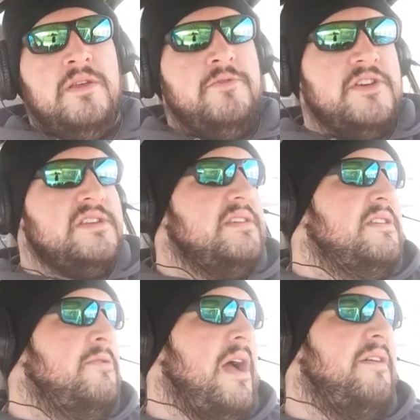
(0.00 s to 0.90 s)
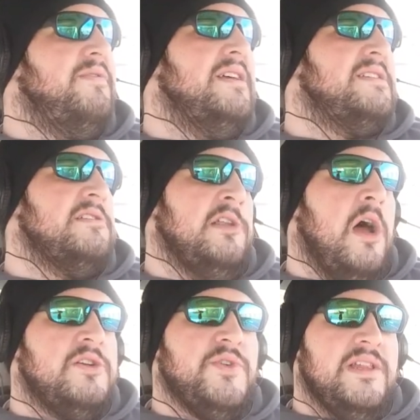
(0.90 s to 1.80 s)
you have this
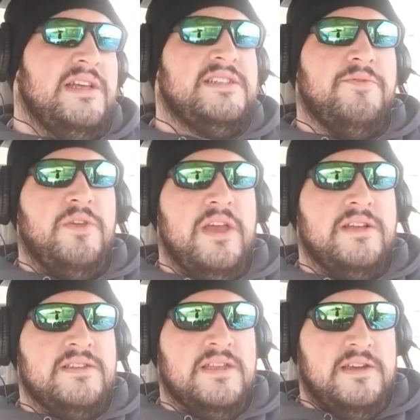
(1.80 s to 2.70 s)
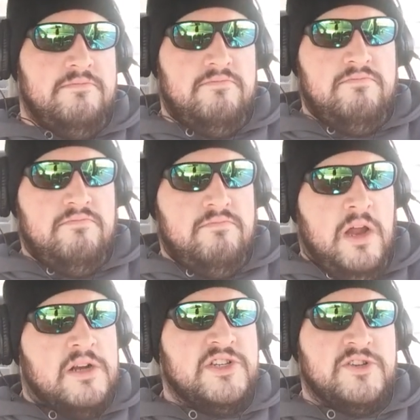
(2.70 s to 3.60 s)
laundry list of things that
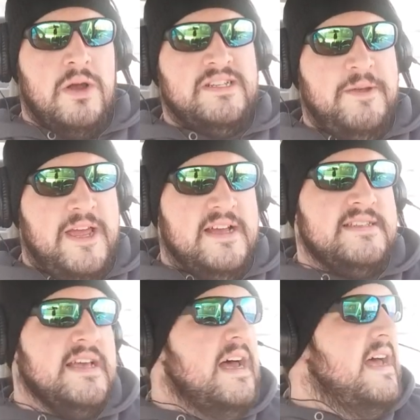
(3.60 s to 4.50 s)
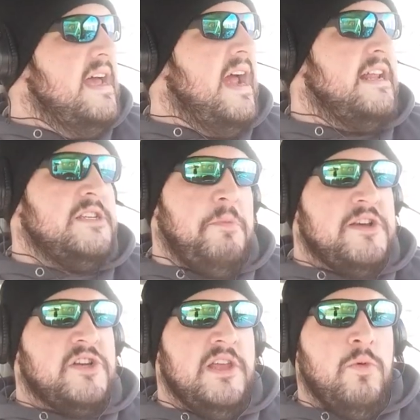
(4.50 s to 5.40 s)
Noxious Grasp hits. And
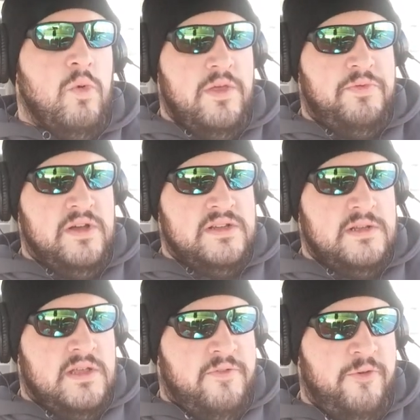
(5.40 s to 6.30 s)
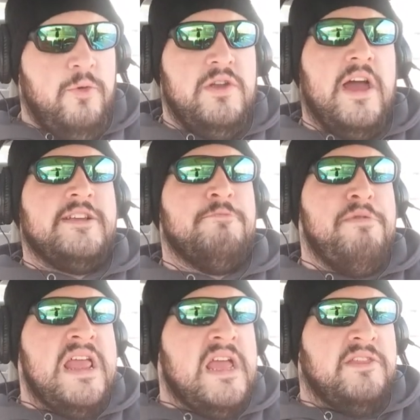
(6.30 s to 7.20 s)
especially with the food decks
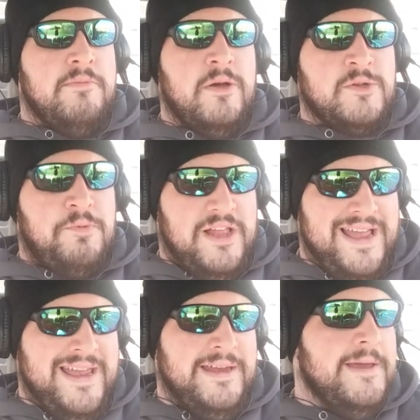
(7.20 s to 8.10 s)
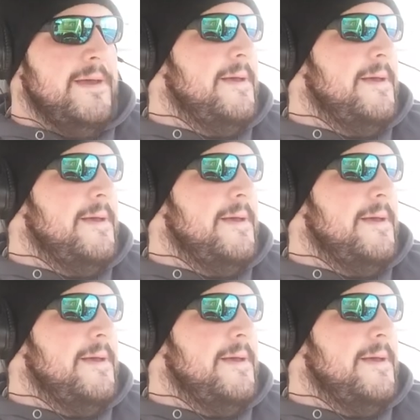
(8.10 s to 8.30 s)
being the most played,